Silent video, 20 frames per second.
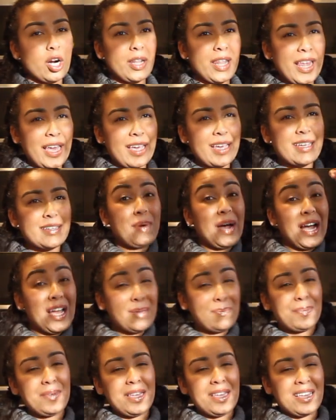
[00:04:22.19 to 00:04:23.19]
like
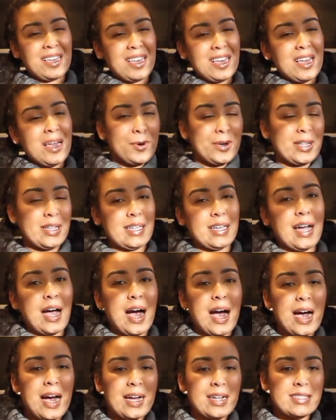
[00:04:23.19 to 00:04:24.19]
piping boiling
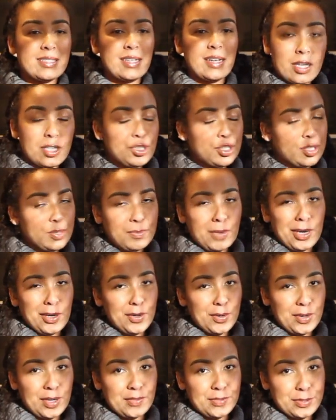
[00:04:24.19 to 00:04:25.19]
hot, is just
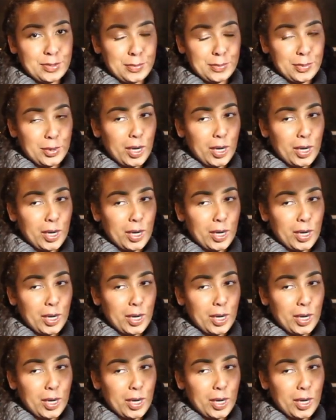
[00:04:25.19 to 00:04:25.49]
microwave some